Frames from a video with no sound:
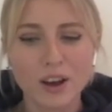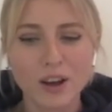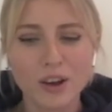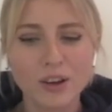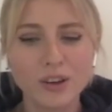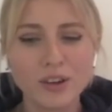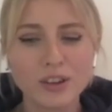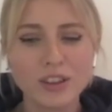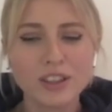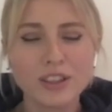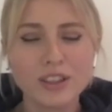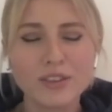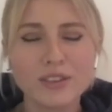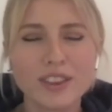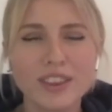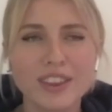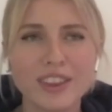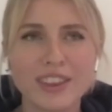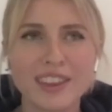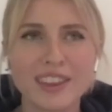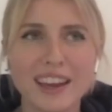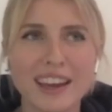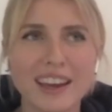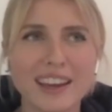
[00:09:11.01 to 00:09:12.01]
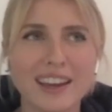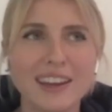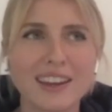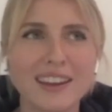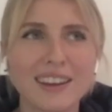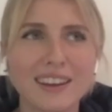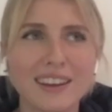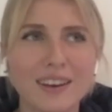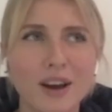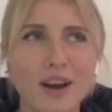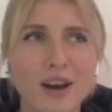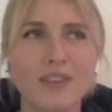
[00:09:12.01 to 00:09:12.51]
who do you
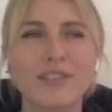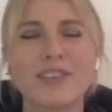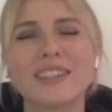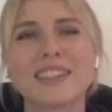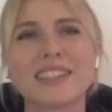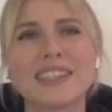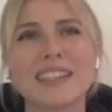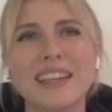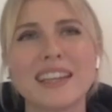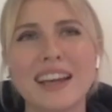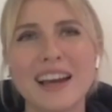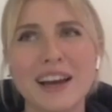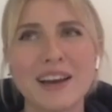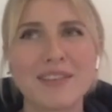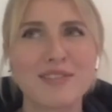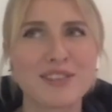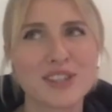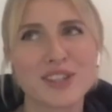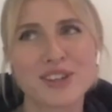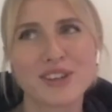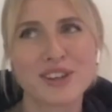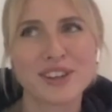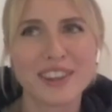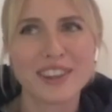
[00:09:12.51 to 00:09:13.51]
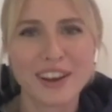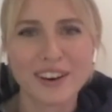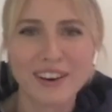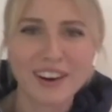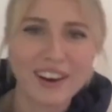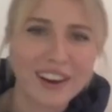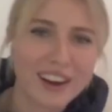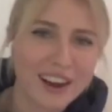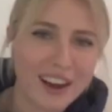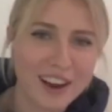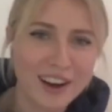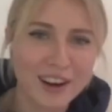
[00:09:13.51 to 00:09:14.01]
think, obviously I'm sure there
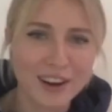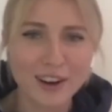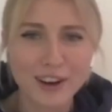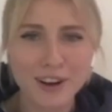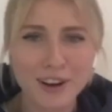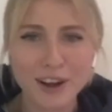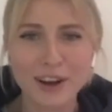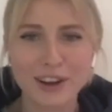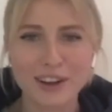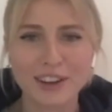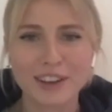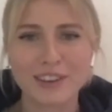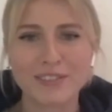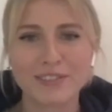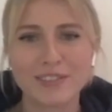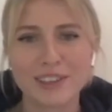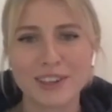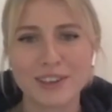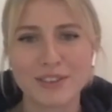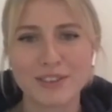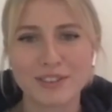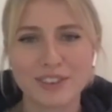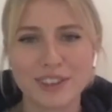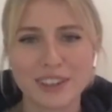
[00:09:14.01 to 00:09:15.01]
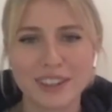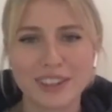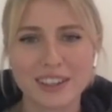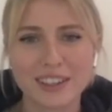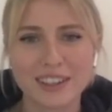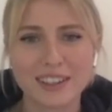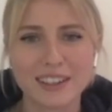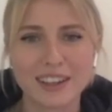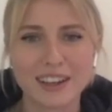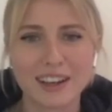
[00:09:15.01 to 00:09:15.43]
are a lot of different